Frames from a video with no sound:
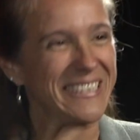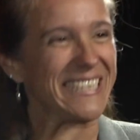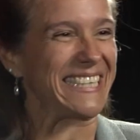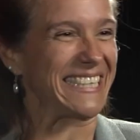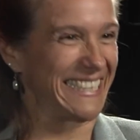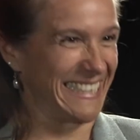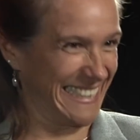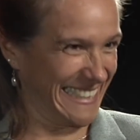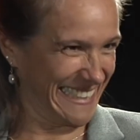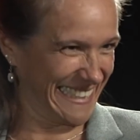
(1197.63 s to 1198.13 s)

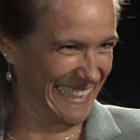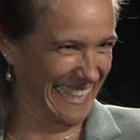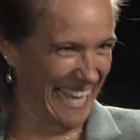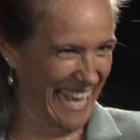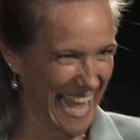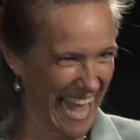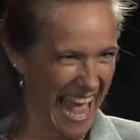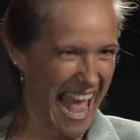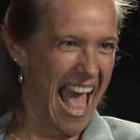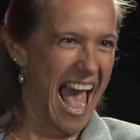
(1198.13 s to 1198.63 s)
Oh, I happen
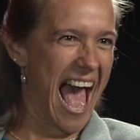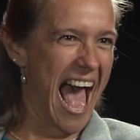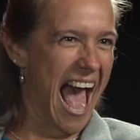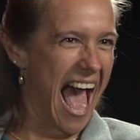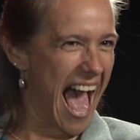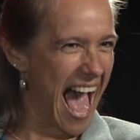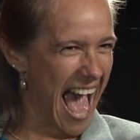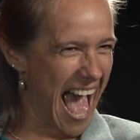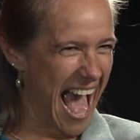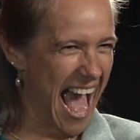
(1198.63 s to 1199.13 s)
to
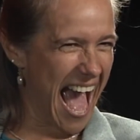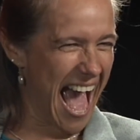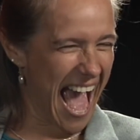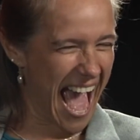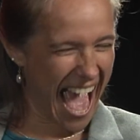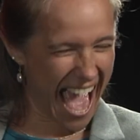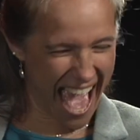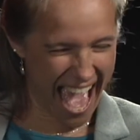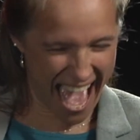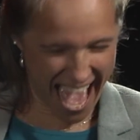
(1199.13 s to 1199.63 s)
know
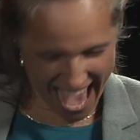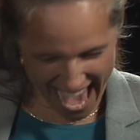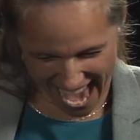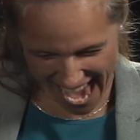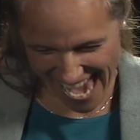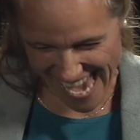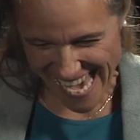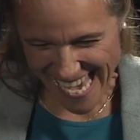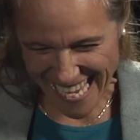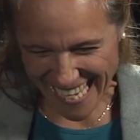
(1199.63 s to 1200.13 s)

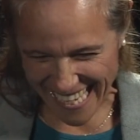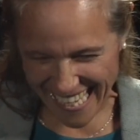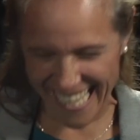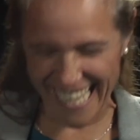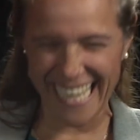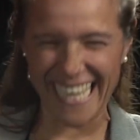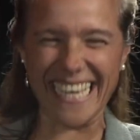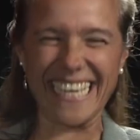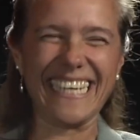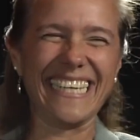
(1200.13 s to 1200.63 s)
him. He
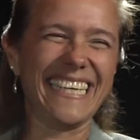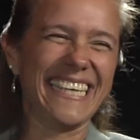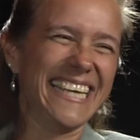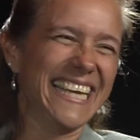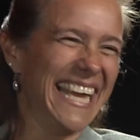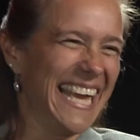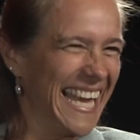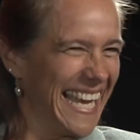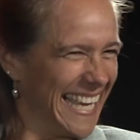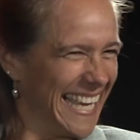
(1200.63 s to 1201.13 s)
works with me